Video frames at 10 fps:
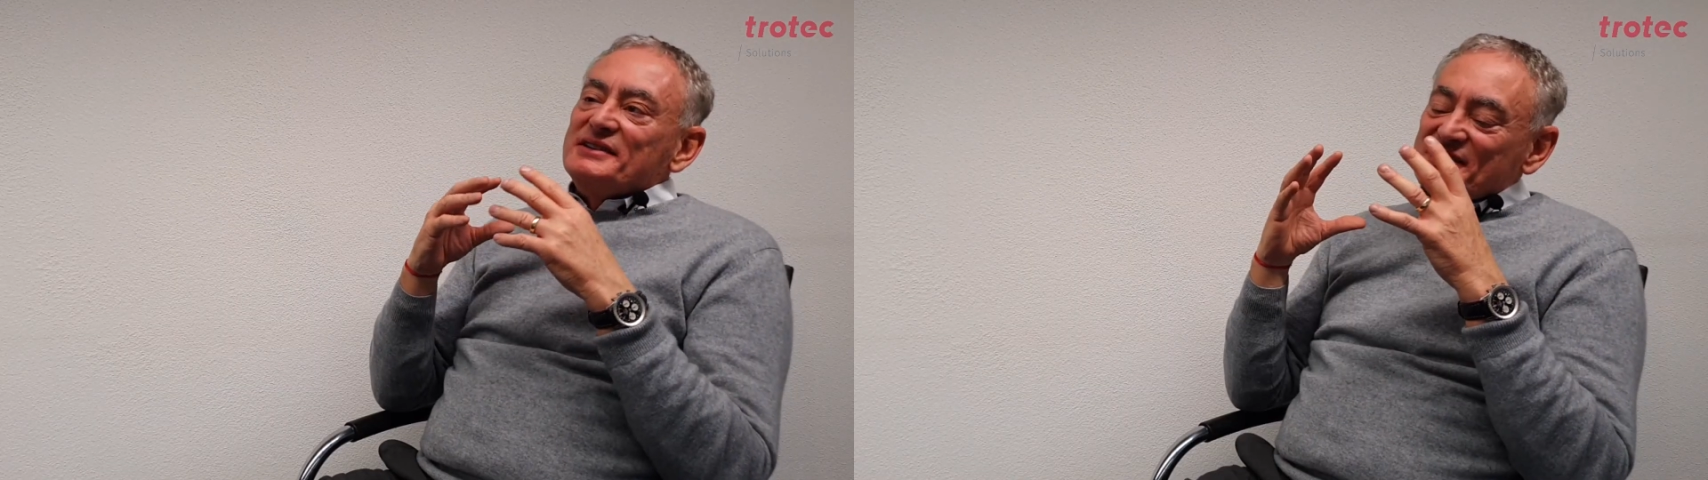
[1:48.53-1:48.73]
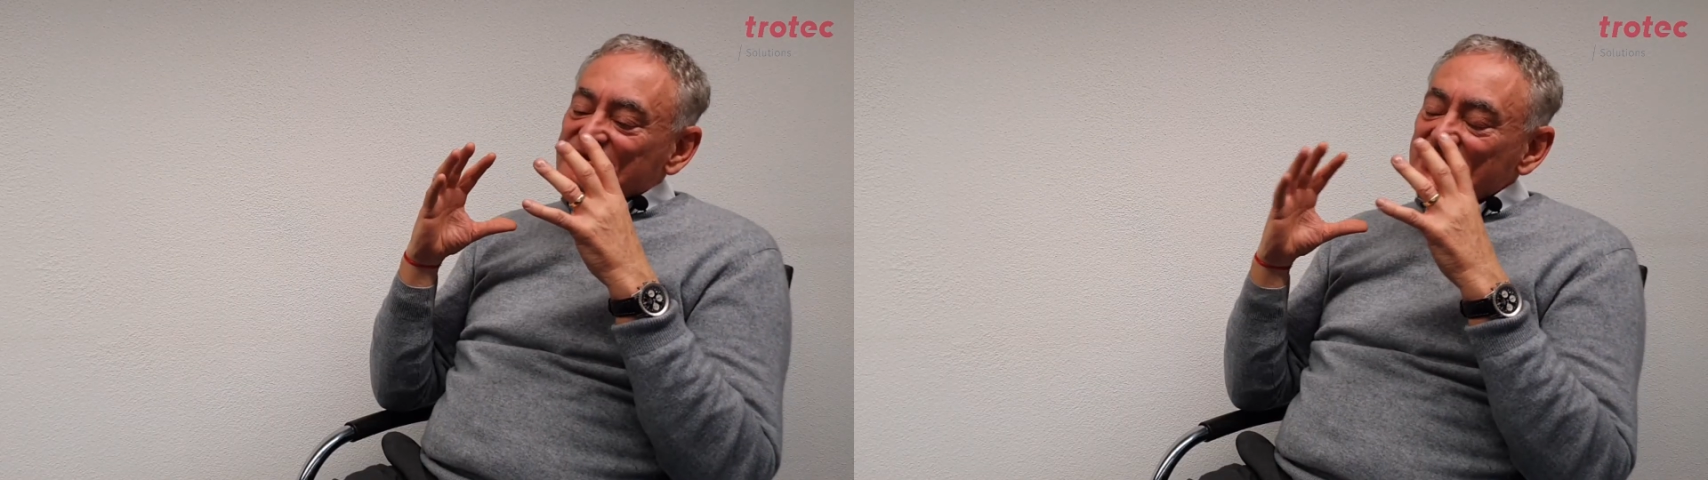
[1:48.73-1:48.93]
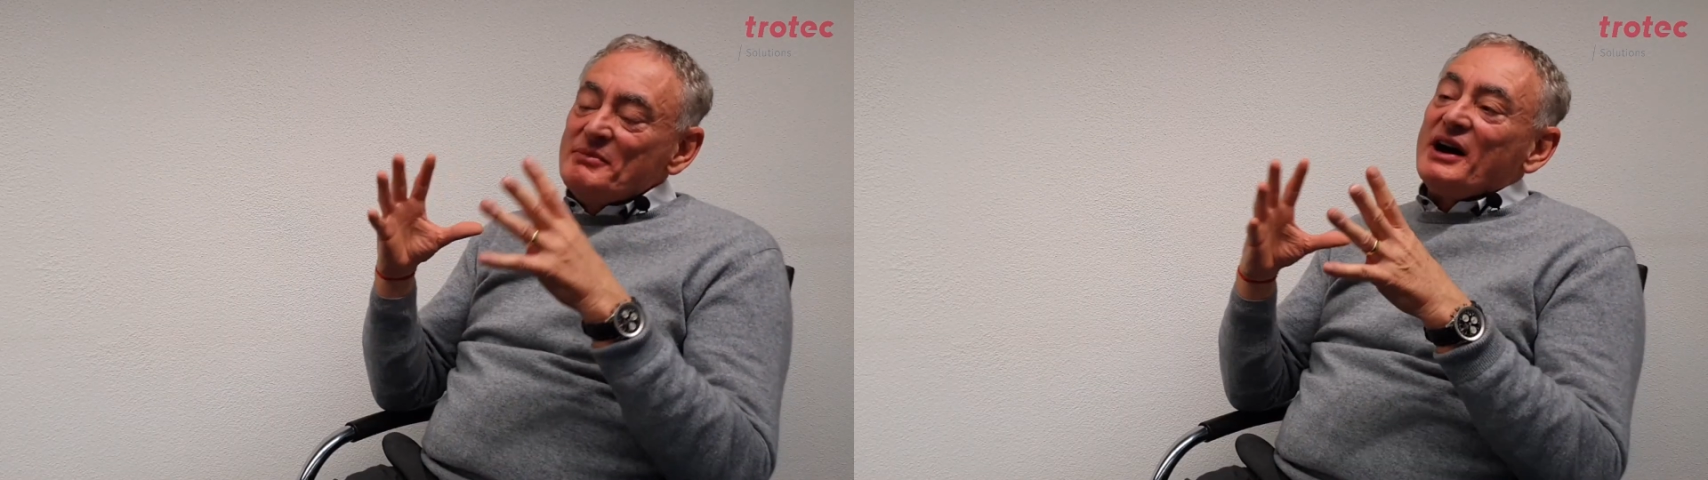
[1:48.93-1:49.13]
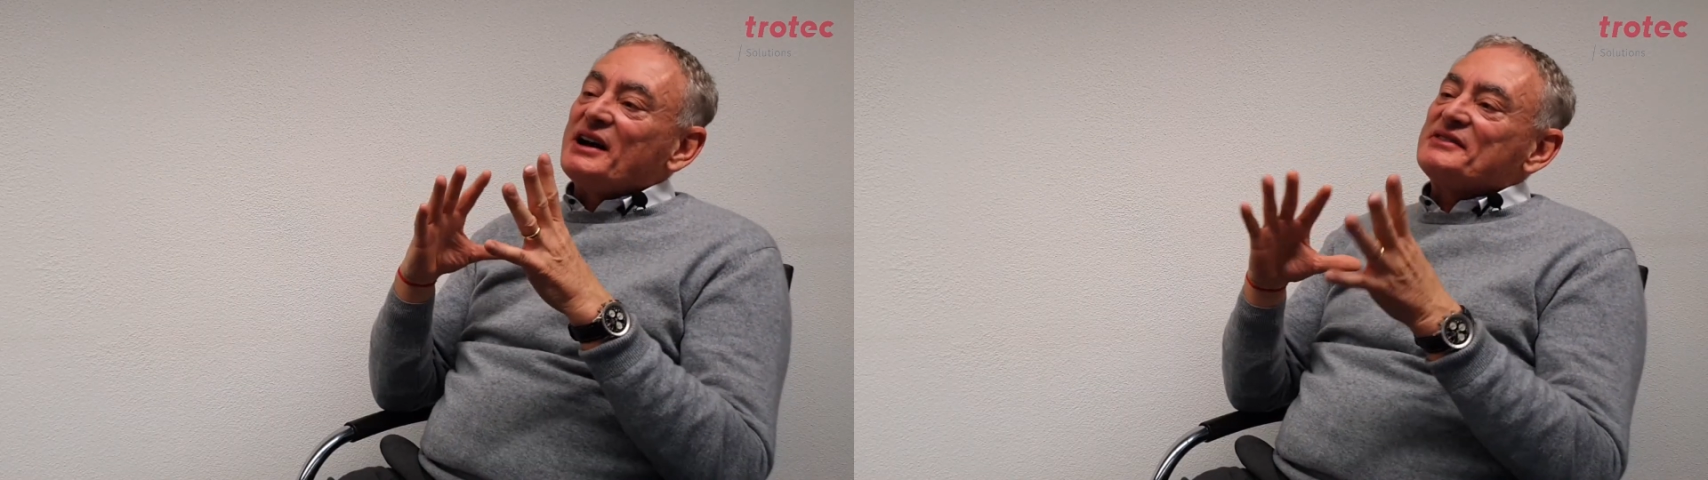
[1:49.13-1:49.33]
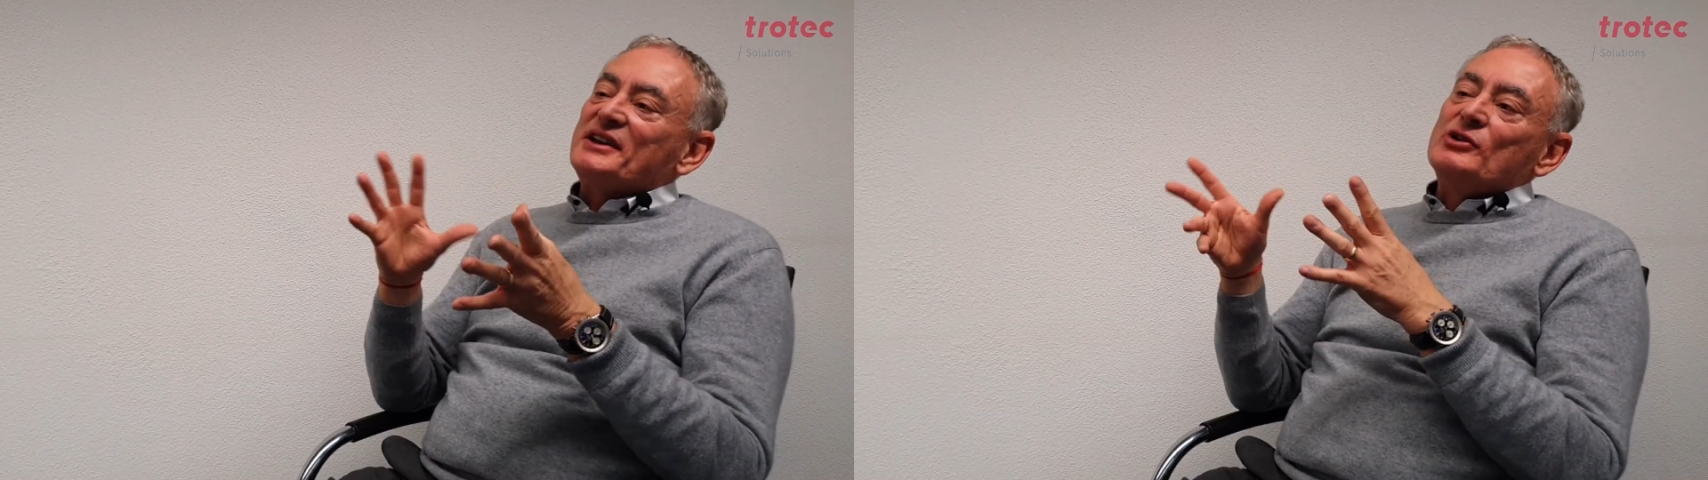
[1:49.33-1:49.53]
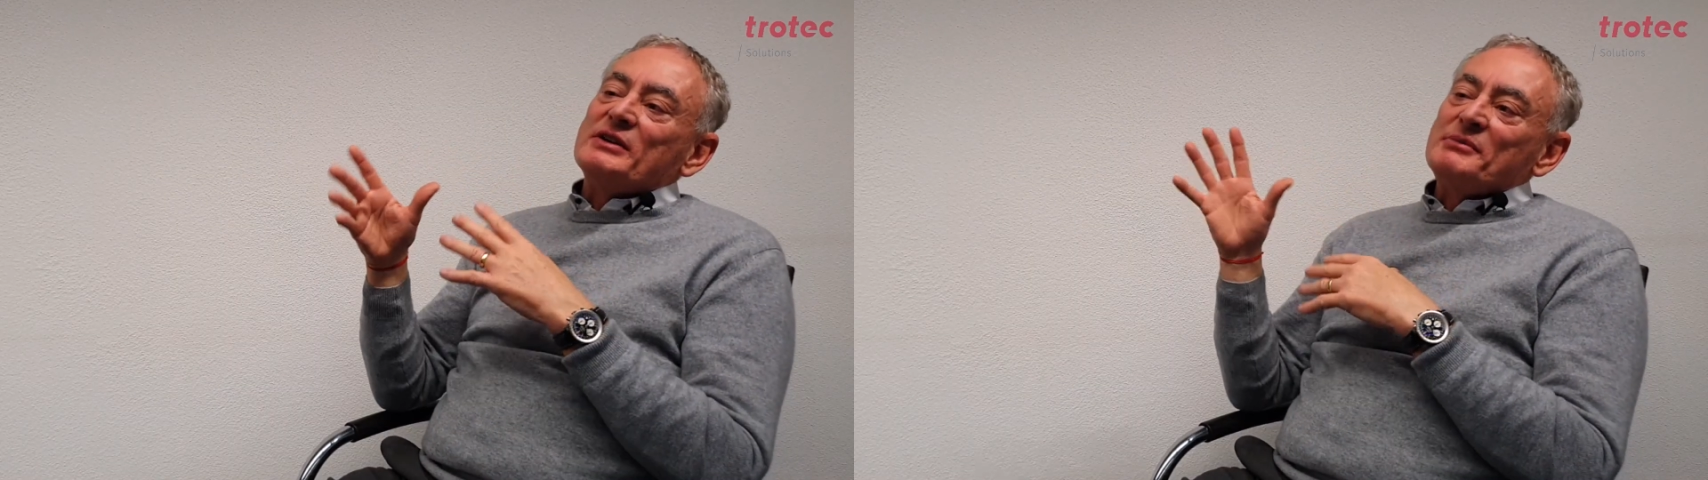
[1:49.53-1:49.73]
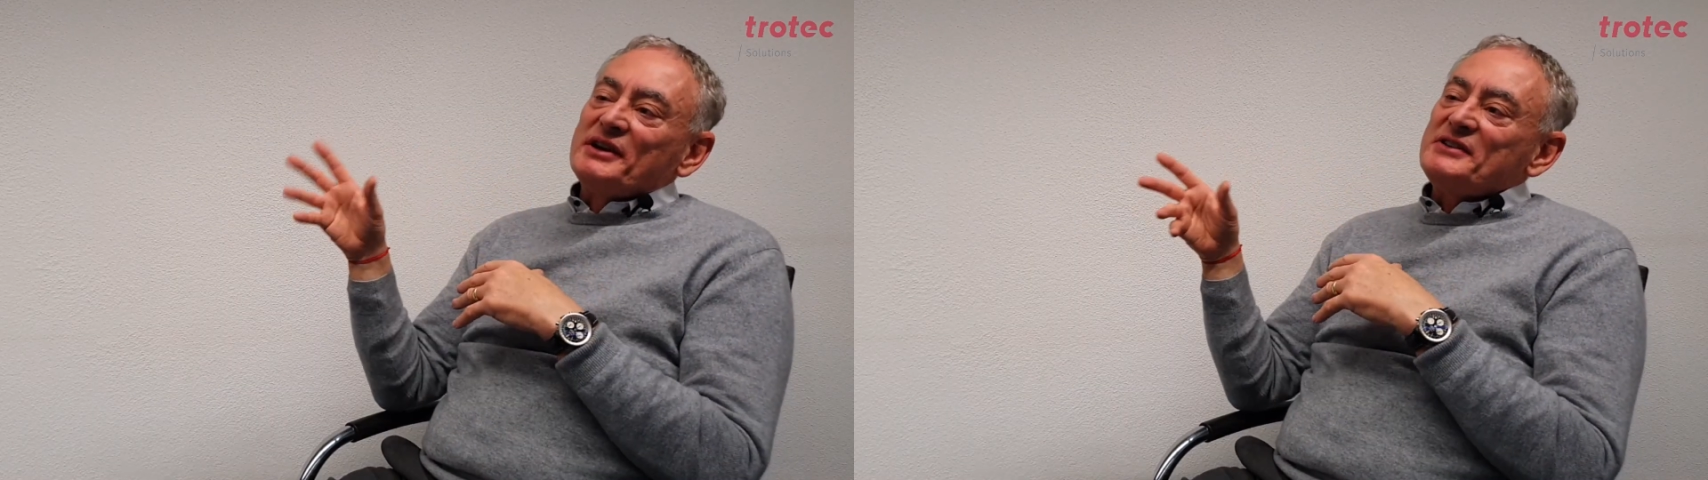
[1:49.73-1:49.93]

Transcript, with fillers: marker compared to the scriber